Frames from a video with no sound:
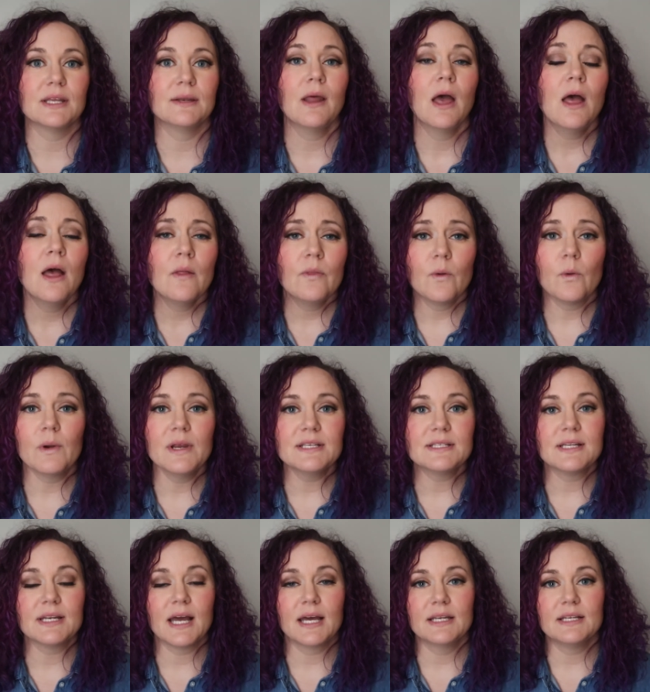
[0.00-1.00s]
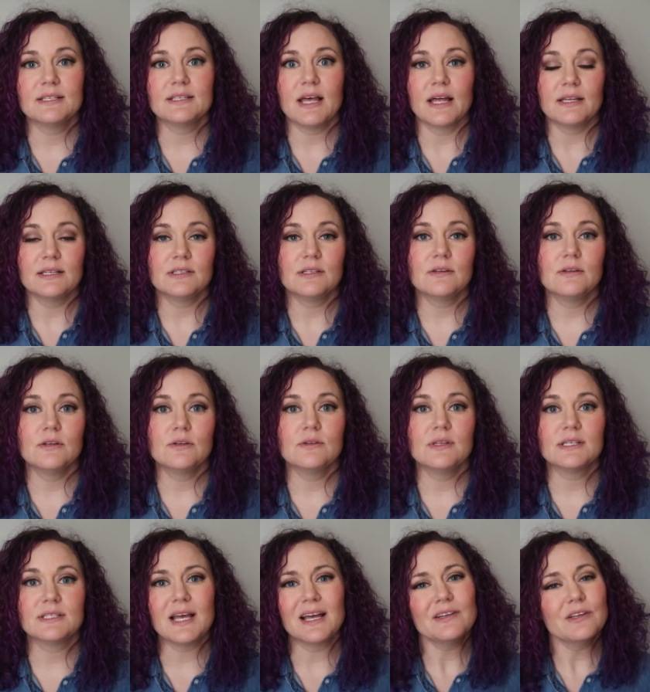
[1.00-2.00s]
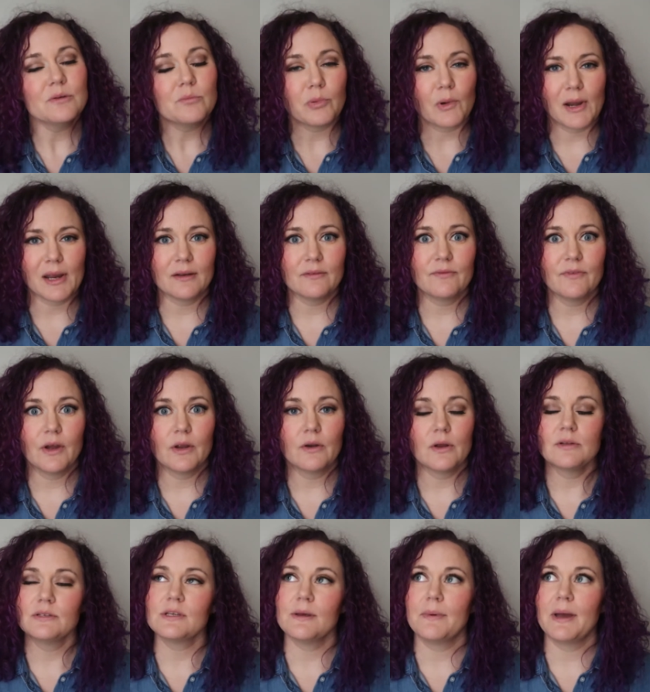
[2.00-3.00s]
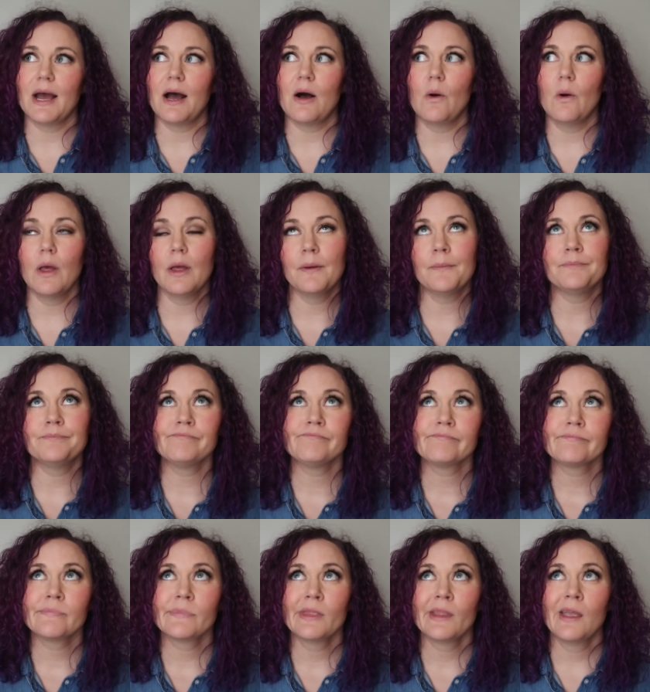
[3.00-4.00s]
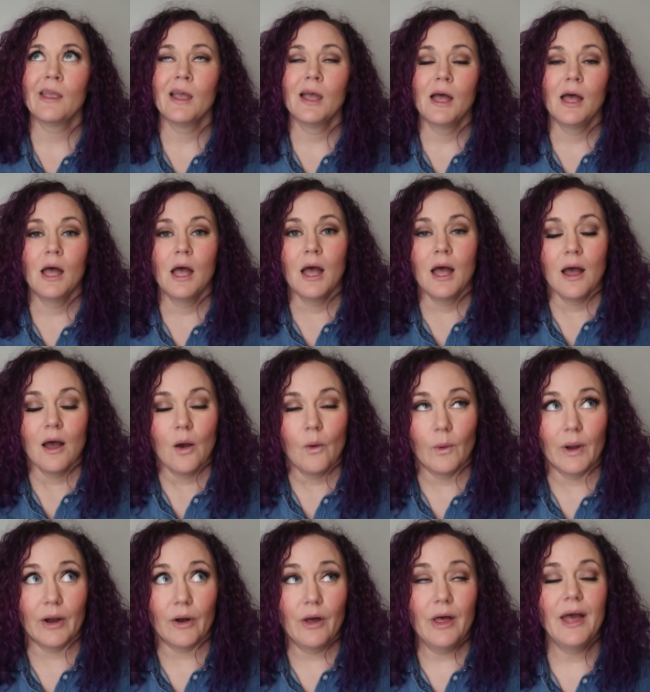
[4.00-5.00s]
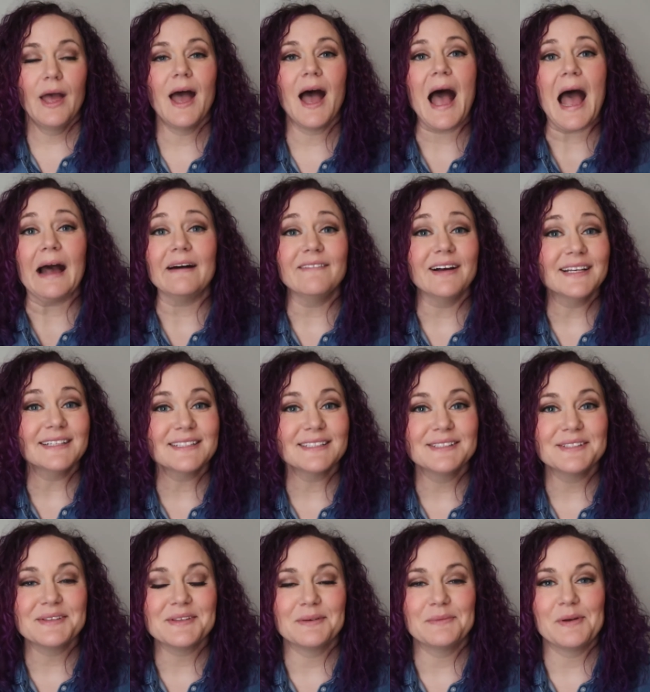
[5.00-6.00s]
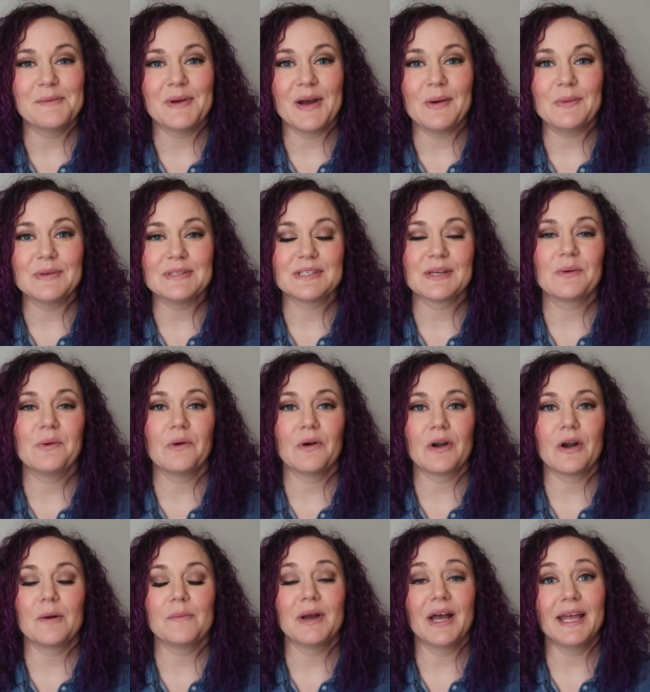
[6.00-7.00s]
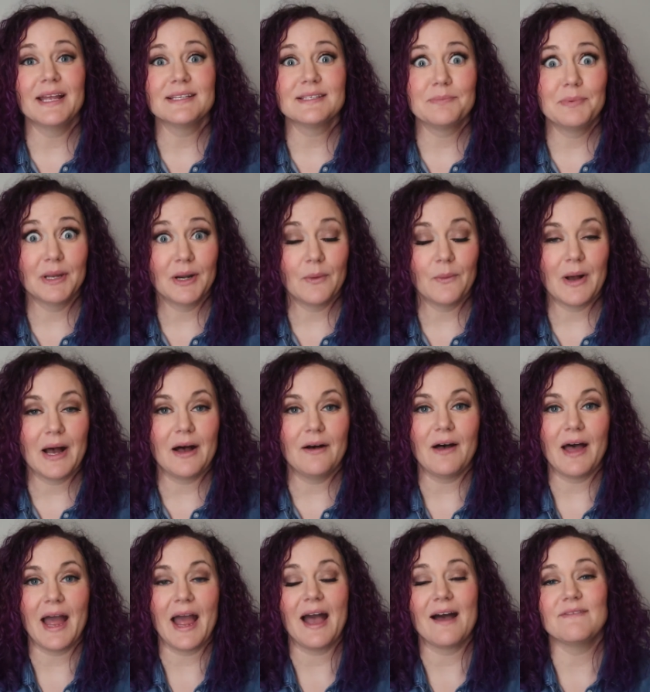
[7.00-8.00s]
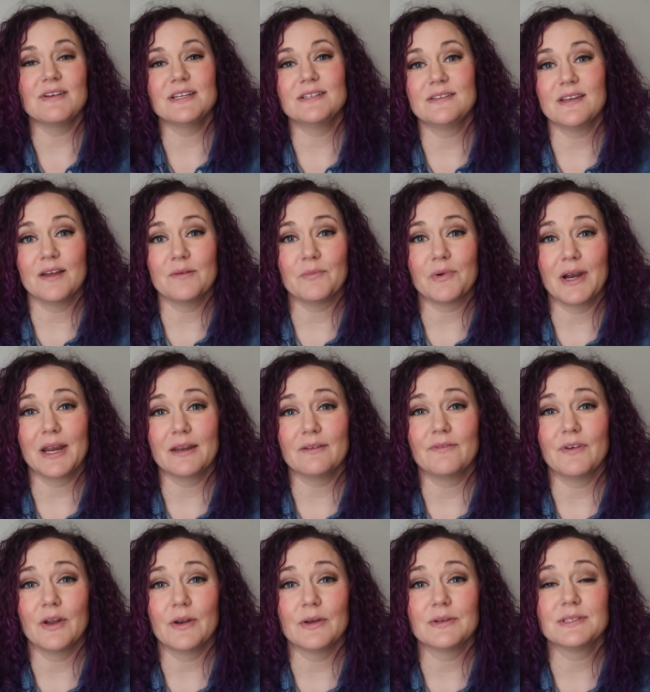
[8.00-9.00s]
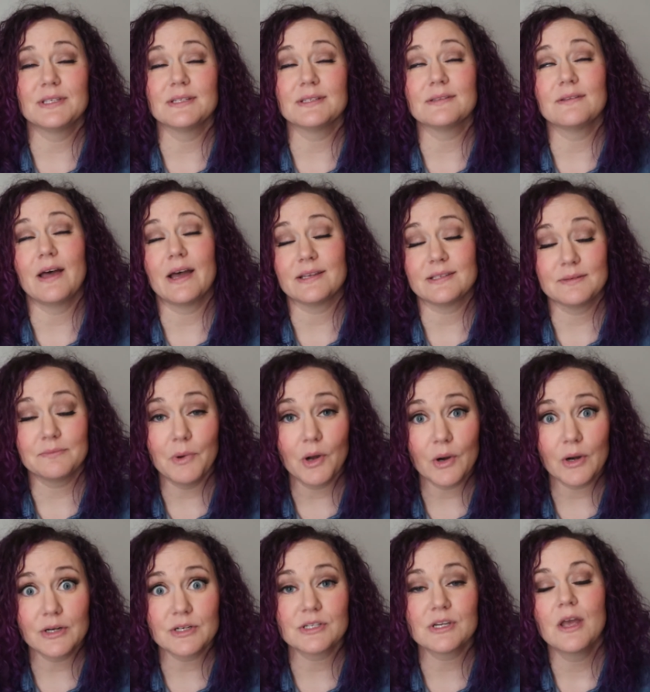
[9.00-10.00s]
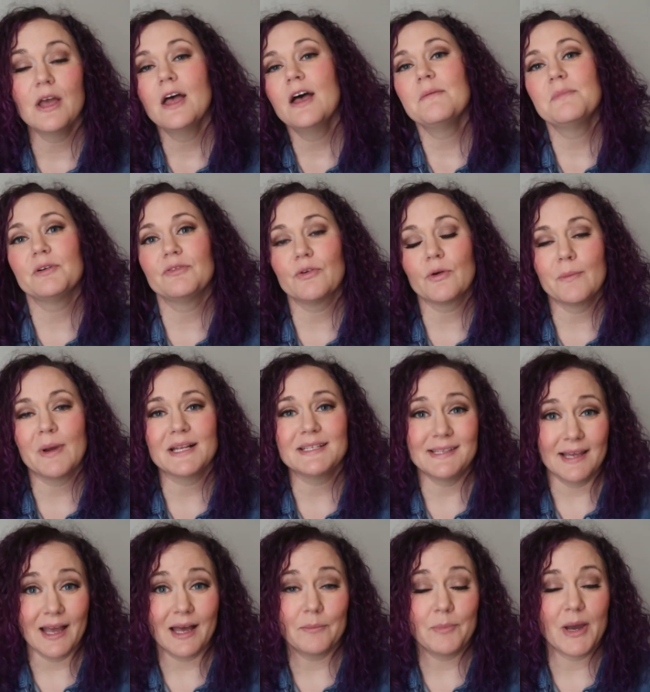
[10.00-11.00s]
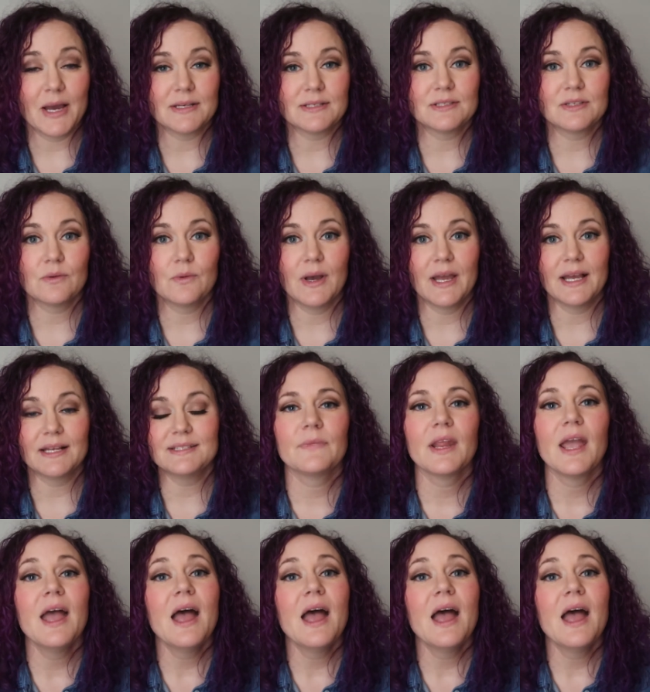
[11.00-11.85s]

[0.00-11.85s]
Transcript: And the reason I decided to do this, I do brand photos about, well, I like to do them about once a quarter, but it's been a while. I haven't done brand photos since last March before my dad passed away.